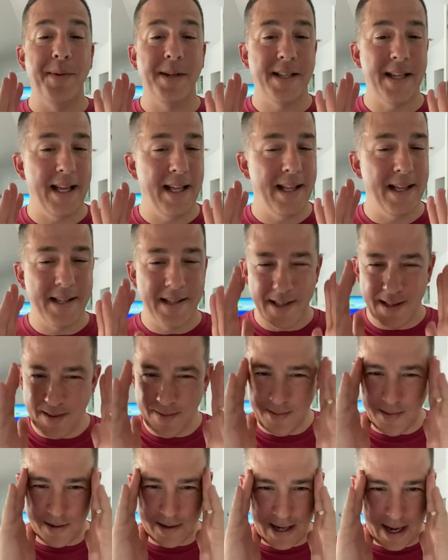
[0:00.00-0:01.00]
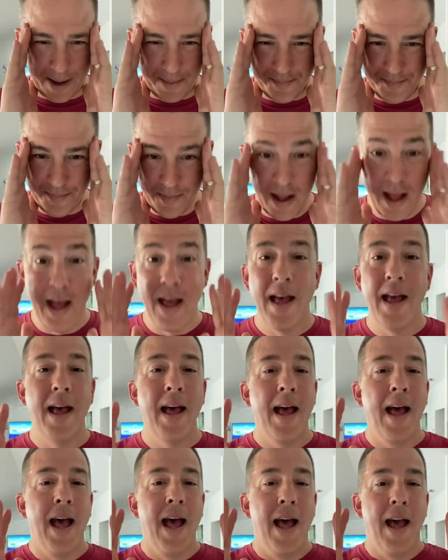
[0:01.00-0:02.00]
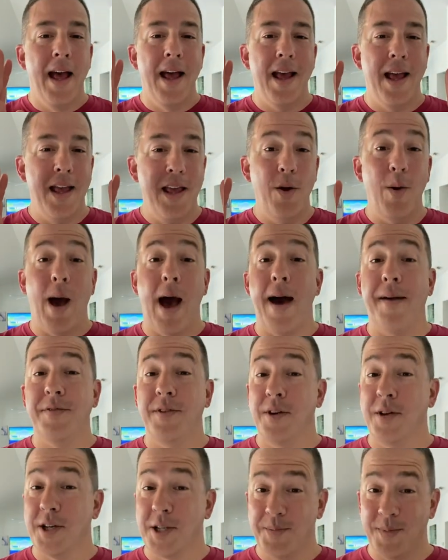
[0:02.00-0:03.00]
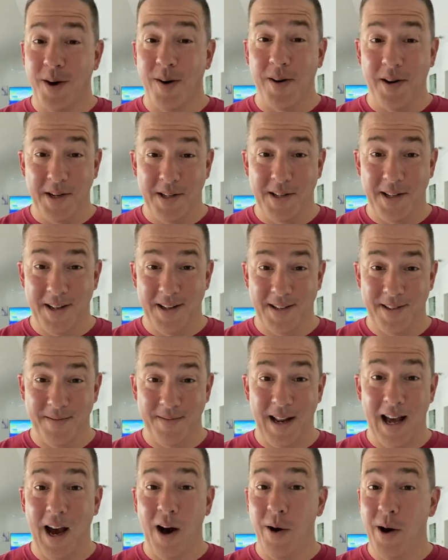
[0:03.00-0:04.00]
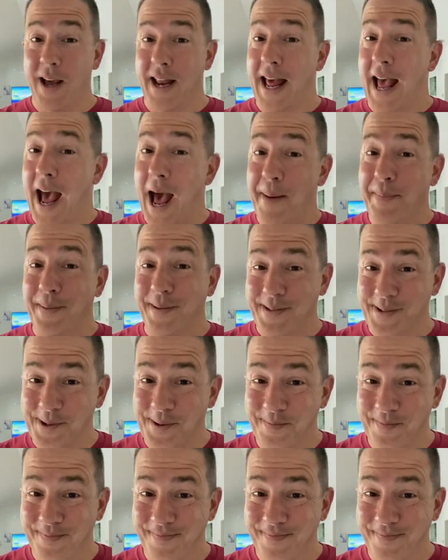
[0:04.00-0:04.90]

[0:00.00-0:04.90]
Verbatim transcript: it's, okay. You have to experience this. Now, it happens